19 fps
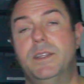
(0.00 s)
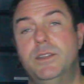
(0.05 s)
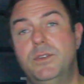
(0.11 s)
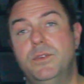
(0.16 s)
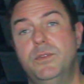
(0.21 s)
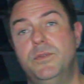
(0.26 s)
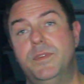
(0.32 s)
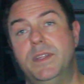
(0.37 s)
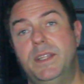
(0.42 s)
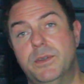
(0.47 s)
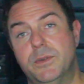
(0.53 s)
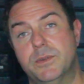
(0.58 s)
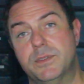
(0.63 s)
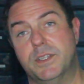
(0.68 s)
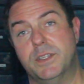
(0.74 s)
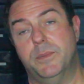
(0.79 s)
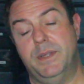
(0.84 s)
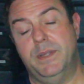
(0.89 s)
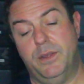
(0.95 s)
new
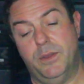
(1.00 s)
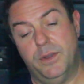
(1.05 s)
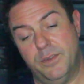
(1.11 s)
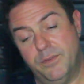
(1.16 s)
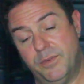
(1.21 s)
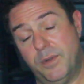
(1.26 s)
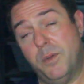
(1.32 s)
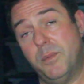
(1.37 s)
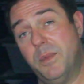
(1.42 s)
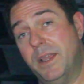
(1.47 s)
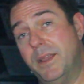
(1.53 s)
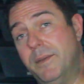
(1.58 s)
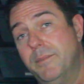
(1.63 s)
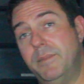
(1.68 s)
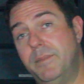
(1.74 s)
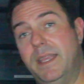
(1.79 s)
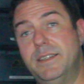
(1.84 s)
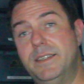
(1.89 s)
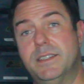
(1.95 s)
videos coming out of all my
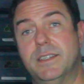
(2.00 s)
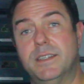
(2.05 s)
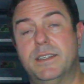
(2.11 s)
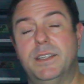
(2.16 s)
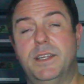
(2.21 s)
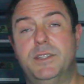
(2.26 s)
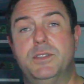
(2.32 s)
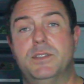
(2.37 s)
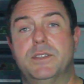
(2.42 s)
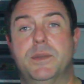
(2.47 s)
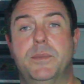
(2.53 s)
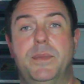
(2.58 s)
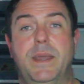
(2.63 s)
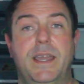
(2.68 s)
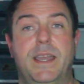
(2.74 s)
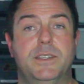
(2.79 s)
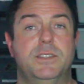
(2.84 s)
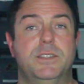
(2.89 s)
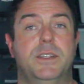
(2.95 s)
amazing clutches I'm
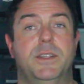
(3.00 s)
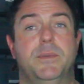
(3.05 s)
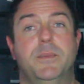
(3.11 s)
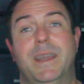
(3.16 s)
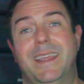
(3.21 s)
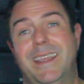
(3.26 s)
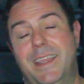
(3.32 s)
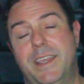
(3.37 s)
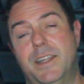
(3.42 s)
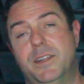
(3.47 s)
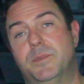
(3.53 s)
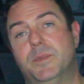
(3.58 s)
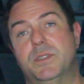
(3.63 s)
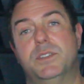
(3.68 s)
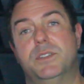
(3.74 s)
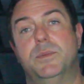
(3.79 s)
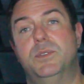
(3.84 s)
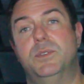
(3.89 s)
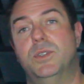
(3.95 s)
hatching and my
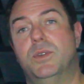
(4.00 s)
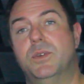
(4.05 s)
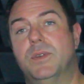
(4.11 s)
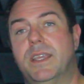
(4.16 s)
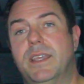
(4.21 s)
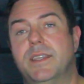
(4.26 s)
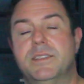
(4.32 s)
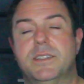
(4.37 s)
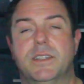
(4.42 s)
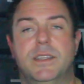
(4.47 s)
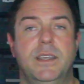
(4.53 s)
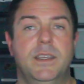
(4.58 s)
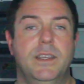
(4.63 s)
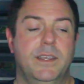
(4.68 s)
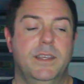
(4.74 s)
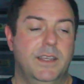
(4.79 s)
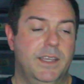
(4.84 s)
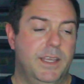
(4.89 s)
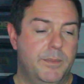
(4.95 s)
animals I'm showcasing
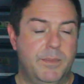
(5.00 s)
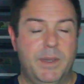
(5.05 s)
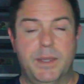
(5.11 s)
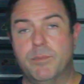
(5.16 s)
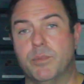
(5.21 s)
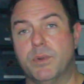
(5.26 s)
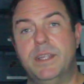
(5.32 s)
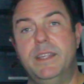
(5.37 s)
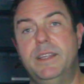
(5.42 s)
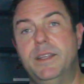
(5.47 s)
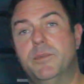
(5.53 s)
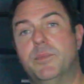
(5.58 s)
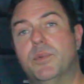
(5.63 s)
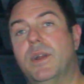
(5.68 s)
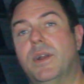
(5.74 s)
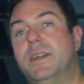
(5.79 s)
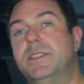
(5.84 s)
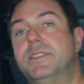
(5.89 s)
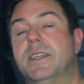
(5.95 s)
and my breeding
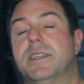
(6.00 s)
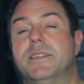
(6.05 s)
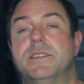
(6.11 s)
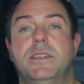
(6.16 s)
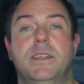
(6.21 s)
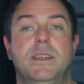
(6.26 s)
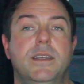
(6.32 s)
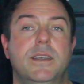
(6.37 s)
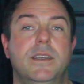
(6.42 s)
projects.